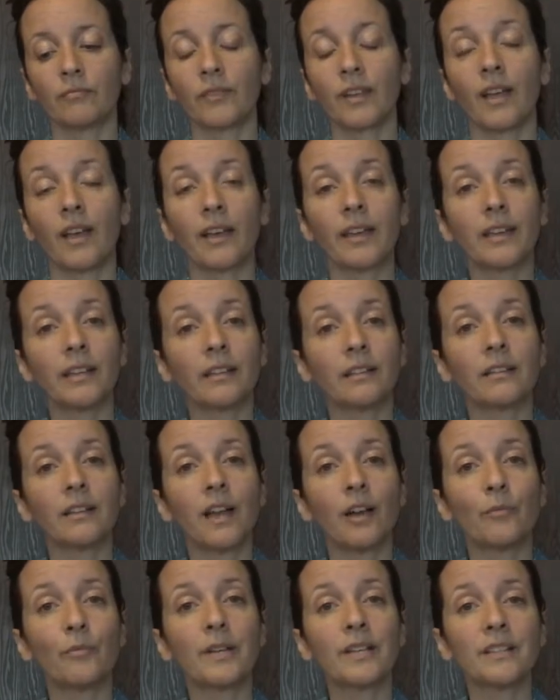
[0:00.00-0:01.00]
I can
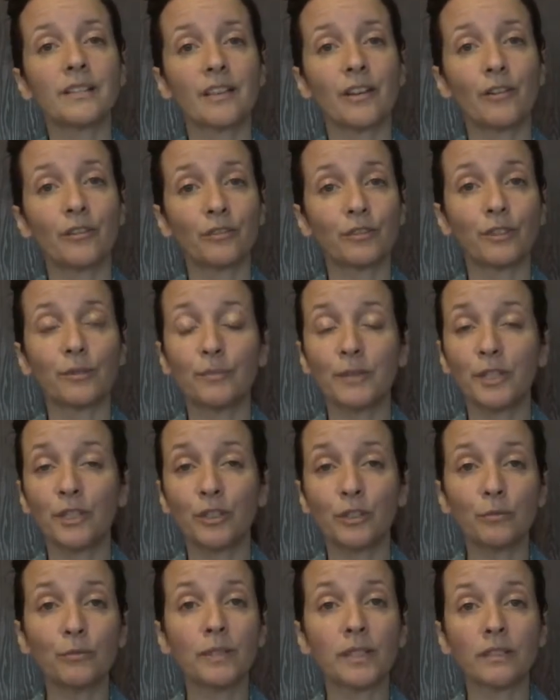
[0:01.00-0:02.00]
allow myself to be
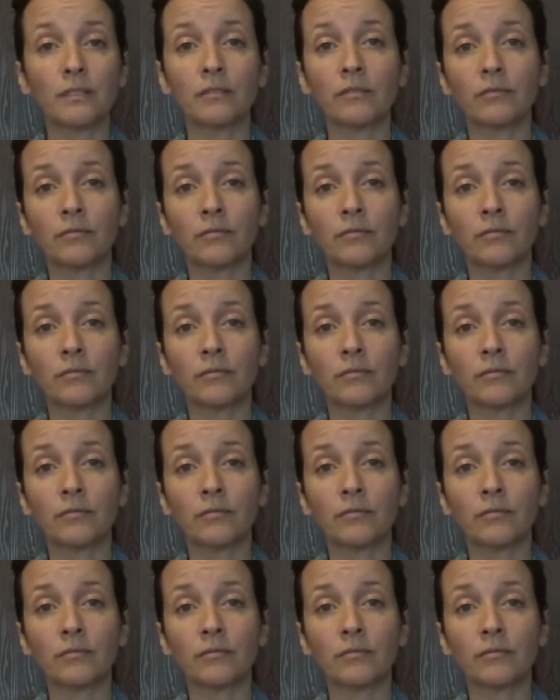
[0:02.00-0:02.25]
human.